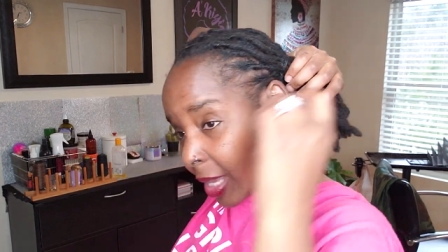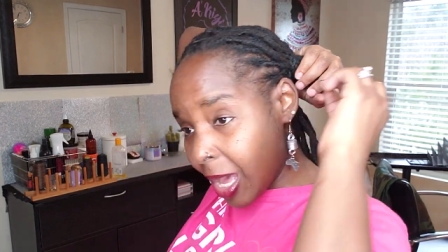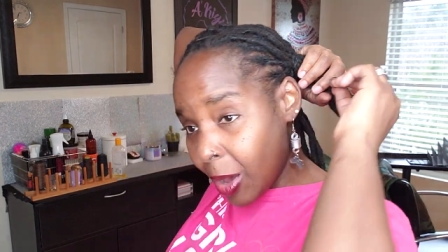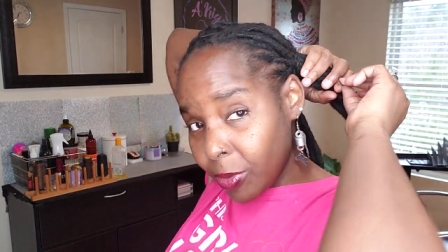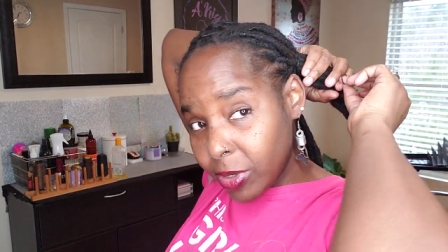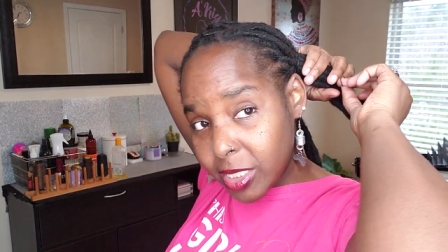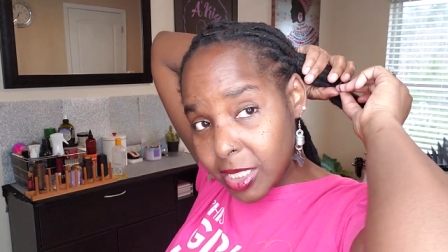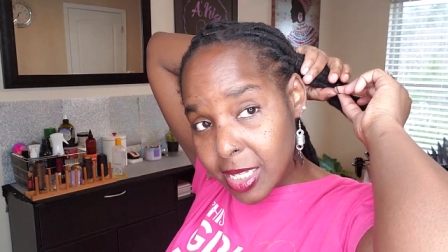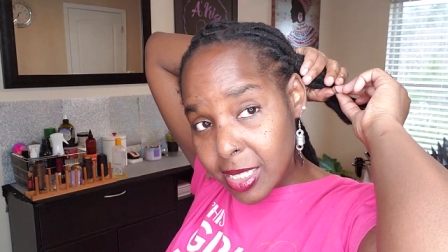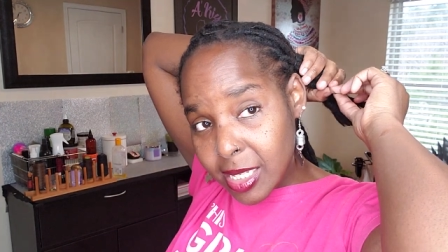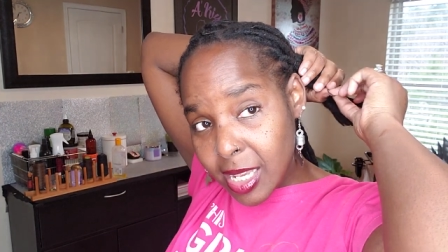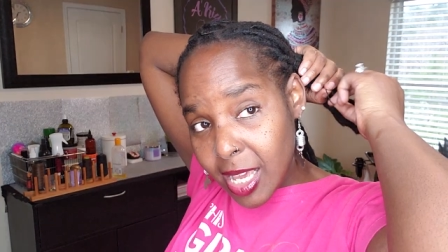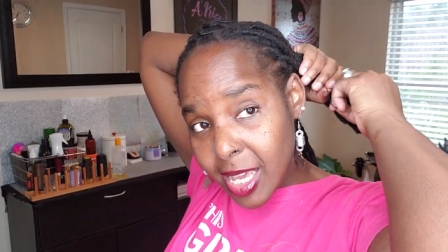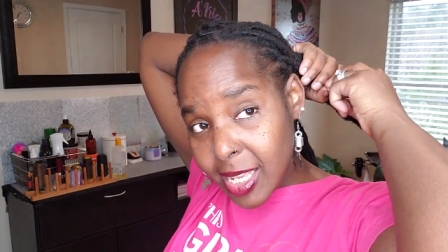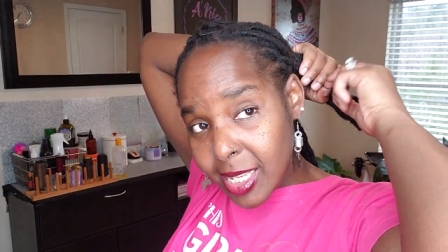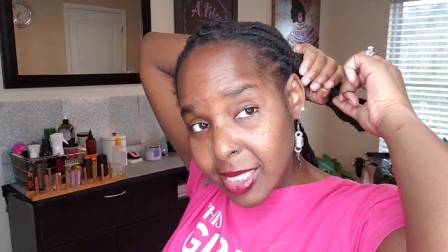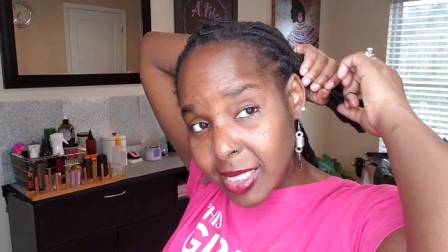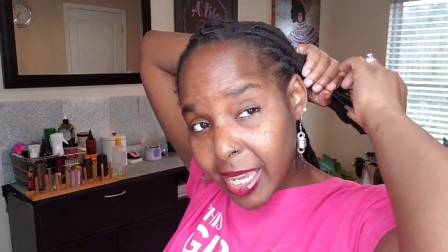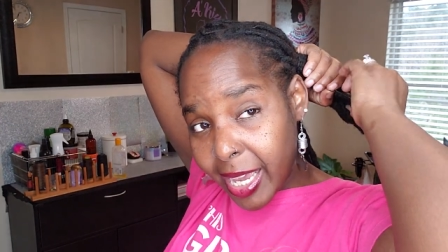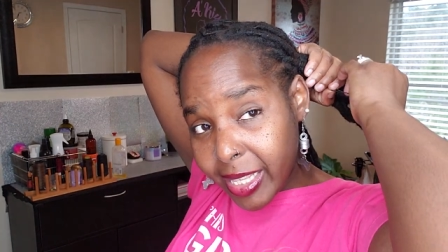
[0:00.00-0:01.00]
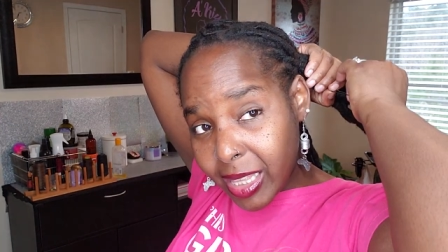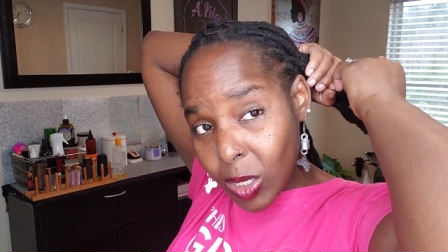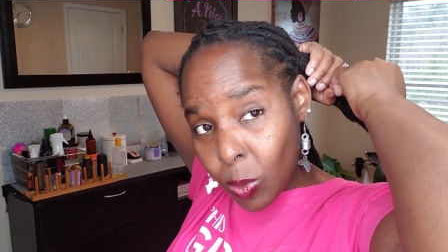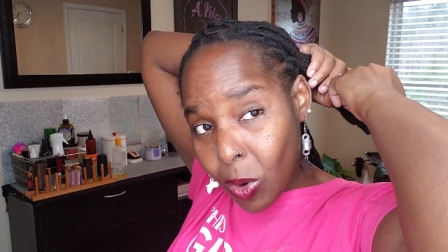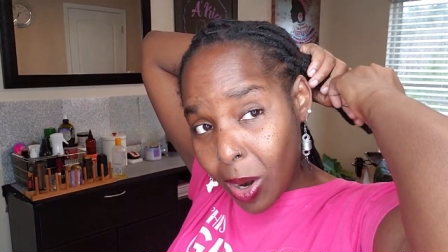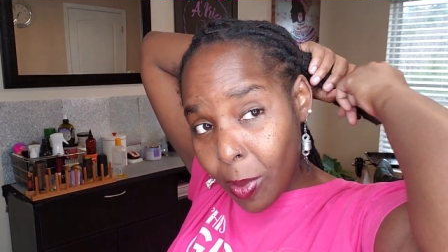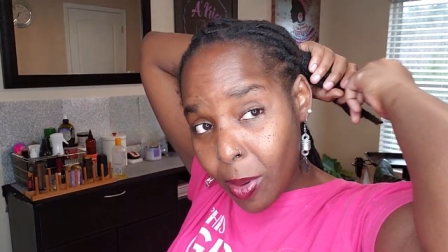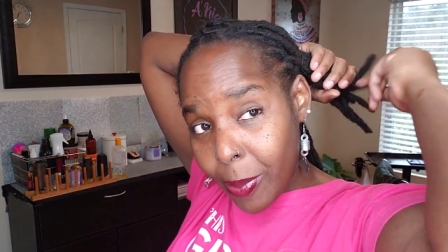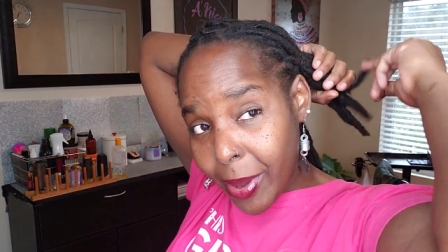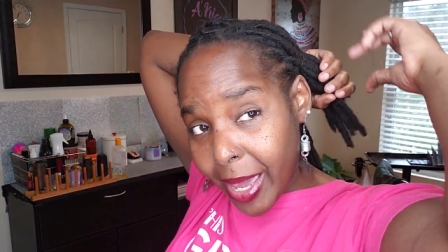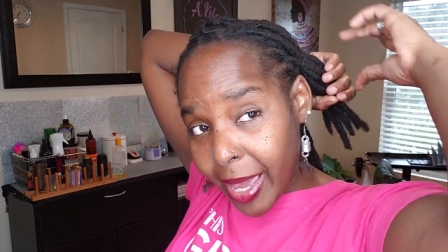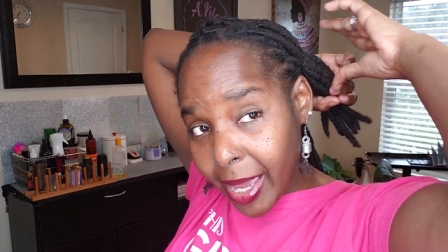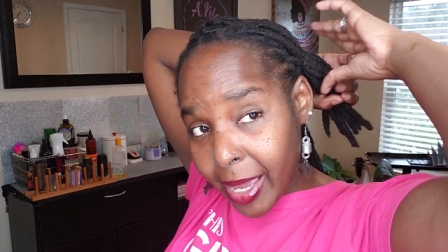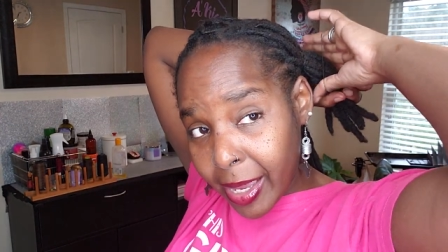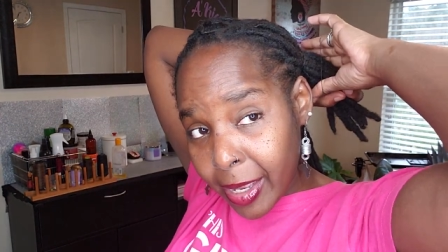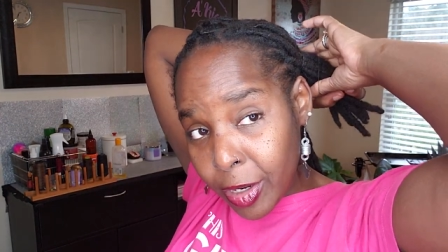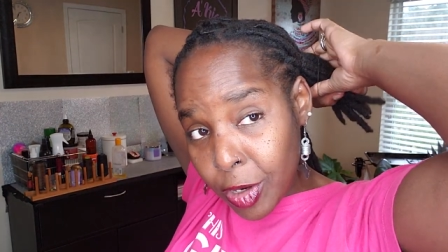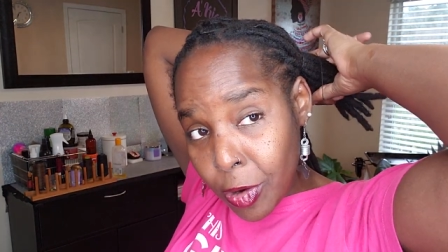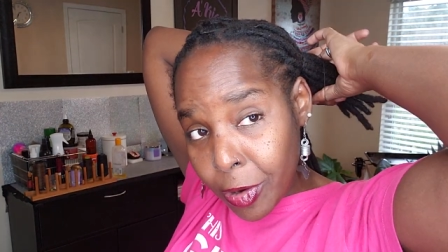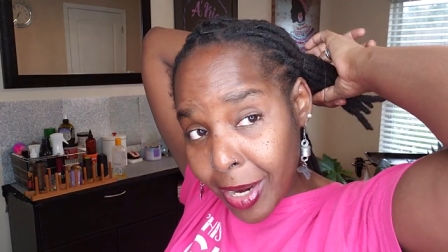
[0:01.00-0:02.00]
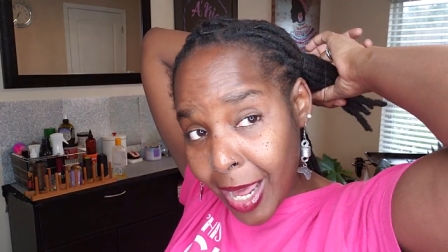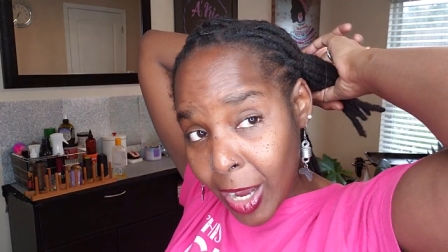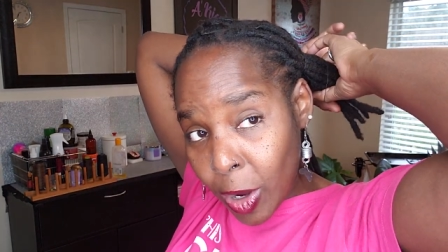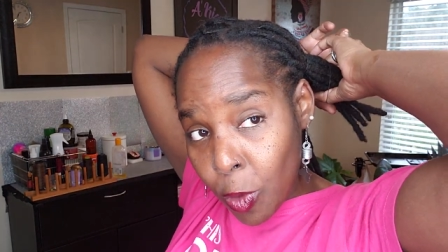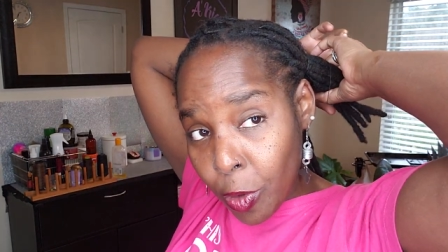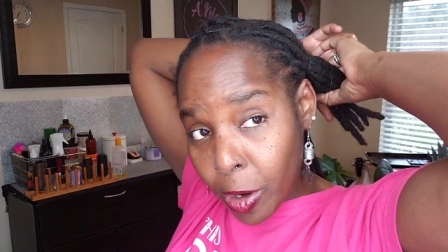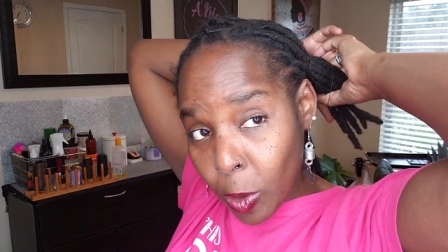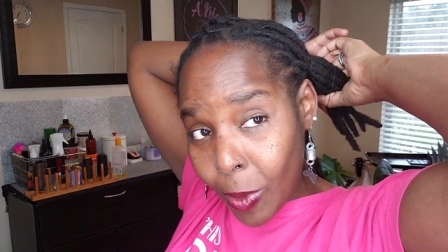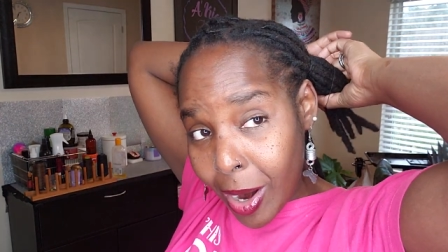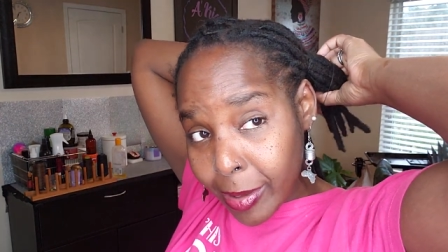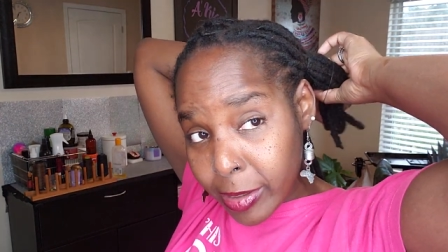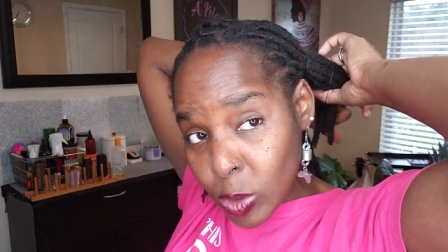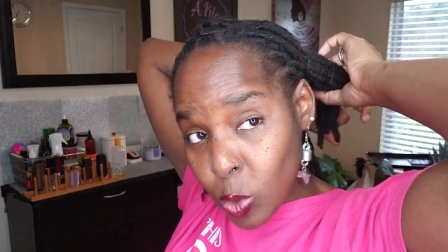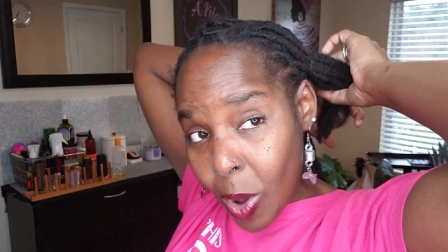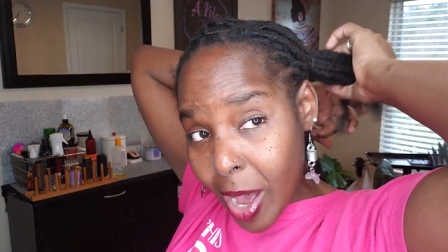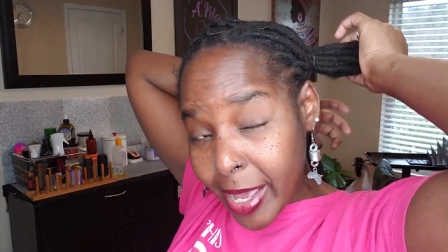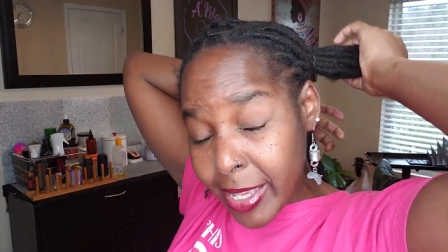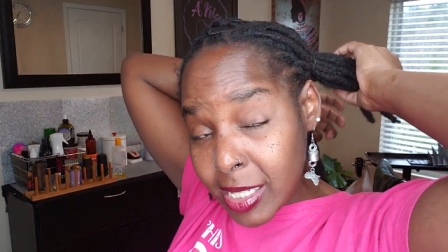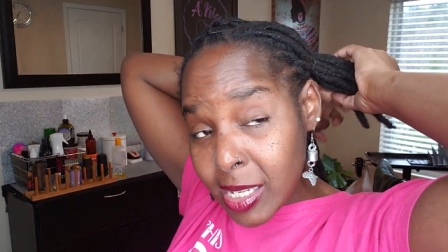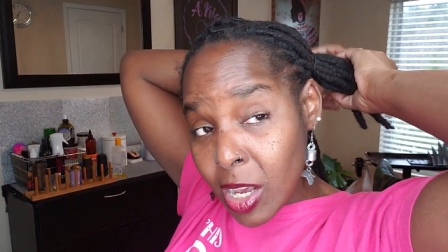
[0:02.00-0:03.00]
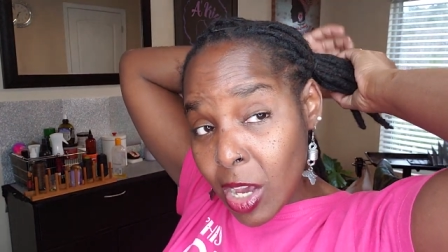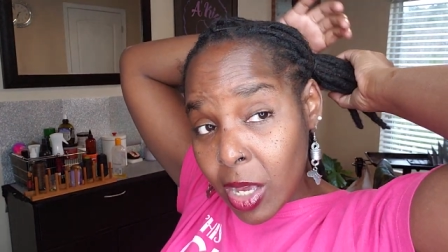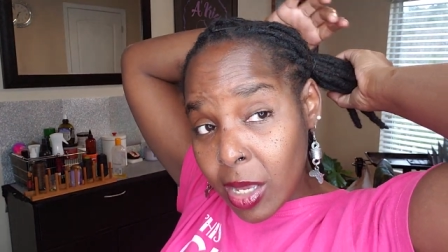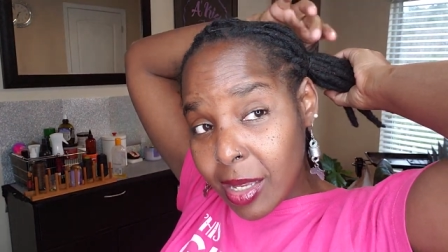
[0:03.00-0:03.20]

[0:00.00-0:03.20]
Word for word: I would just take the rubber band. You're not going around twice.